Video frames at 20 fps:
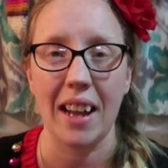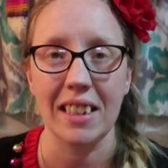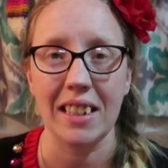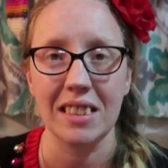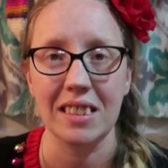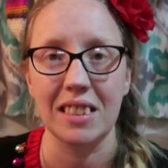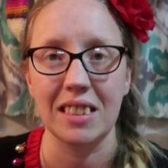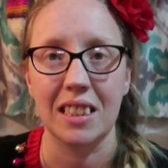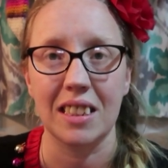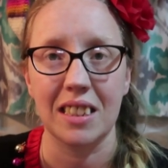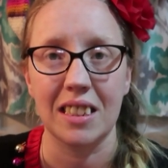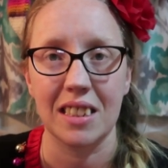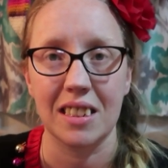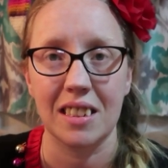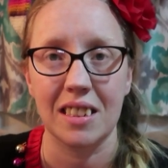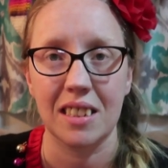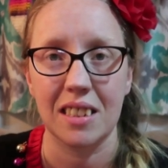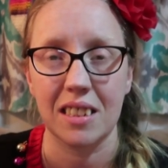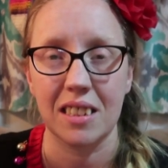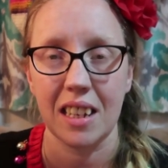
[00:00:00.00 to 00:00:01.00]
I could see
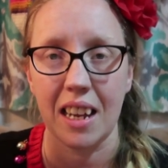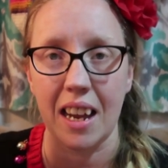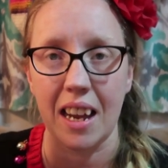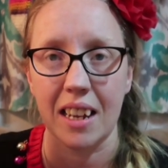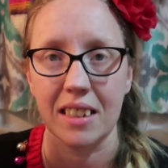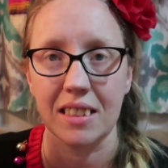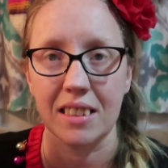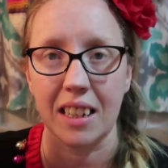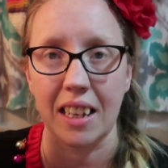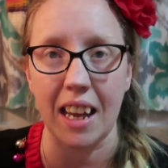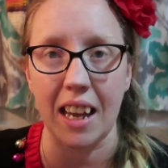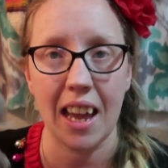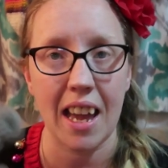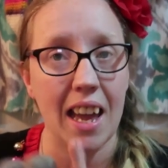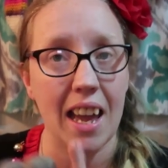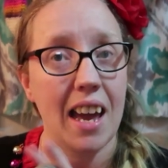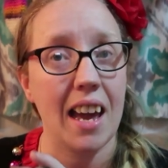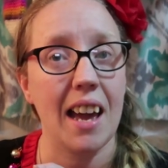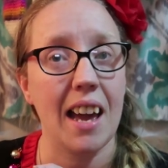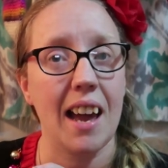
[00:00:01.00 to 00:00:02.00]
this as like a
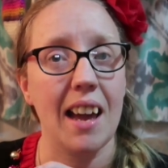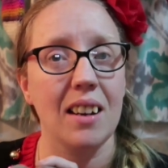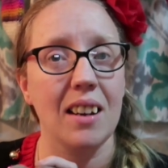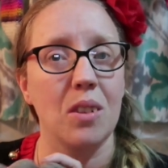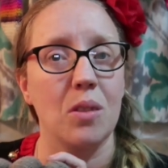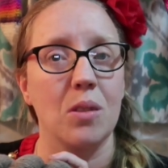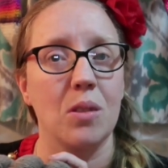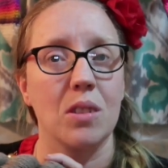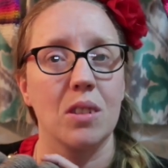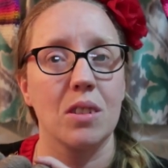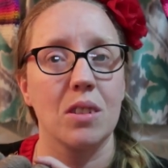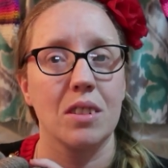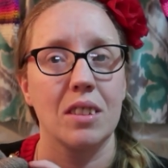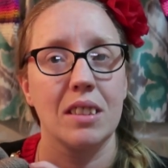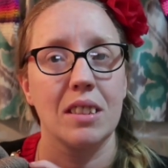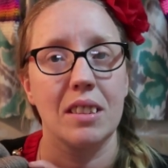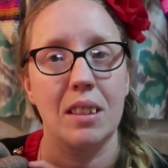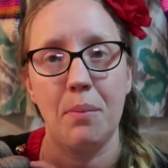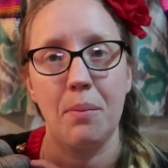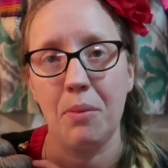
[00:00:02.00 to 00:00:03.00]
hat or
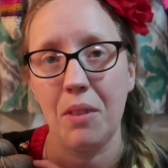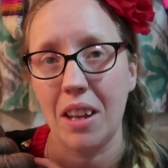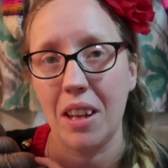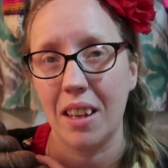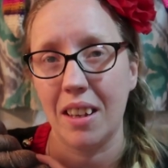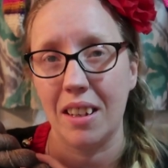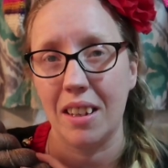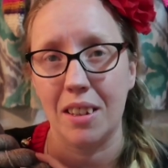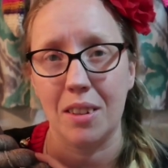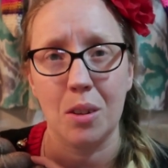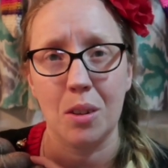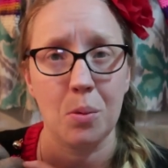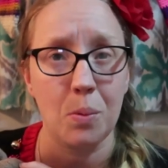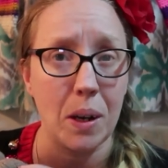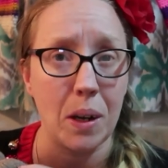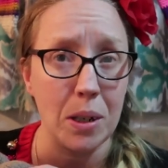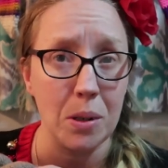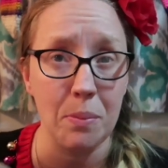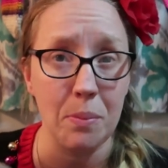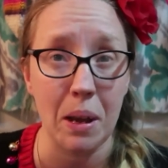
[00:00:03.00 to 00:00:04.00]
something in a
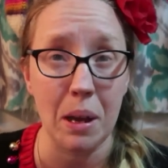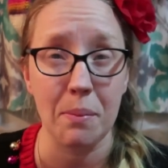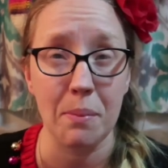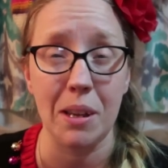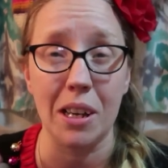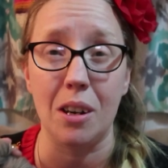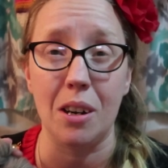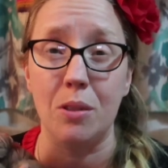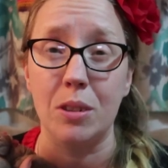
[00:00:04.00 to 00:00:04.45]
sweater maybe.